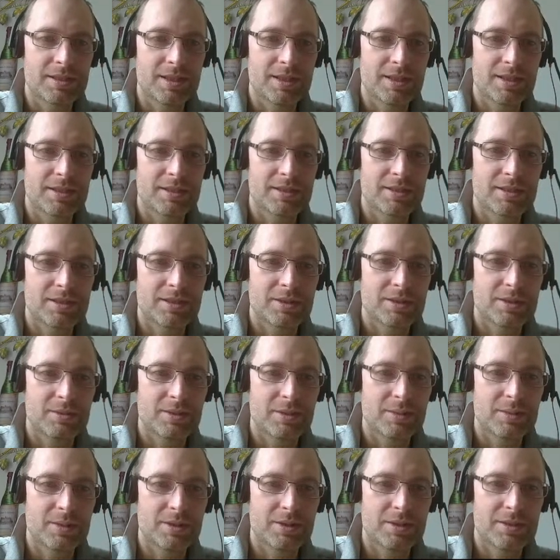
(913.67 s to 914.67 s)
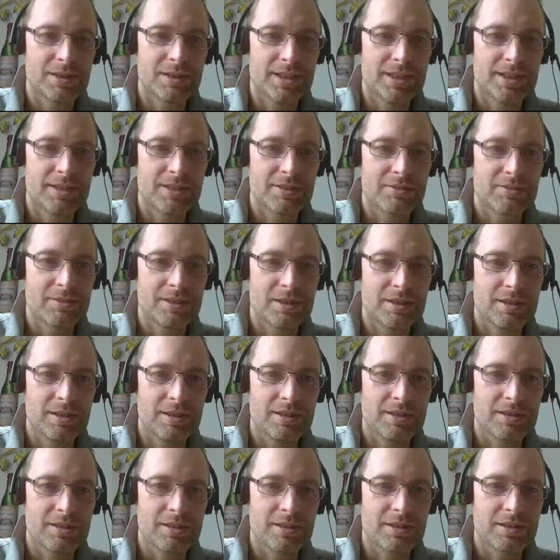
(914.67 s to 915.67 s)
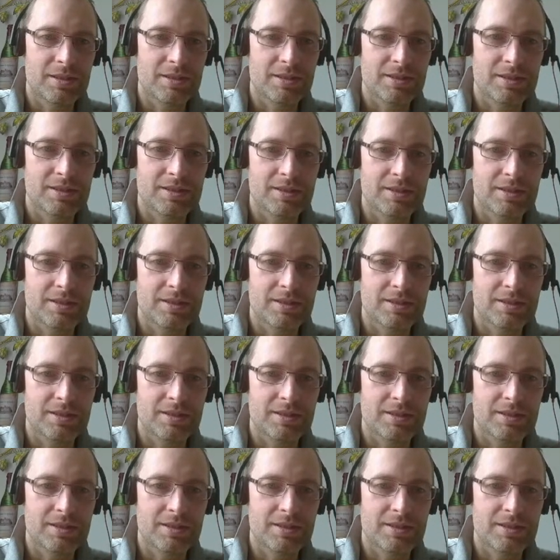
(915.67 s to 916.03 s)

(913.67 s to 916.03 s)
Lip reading: actually doing much data analytics.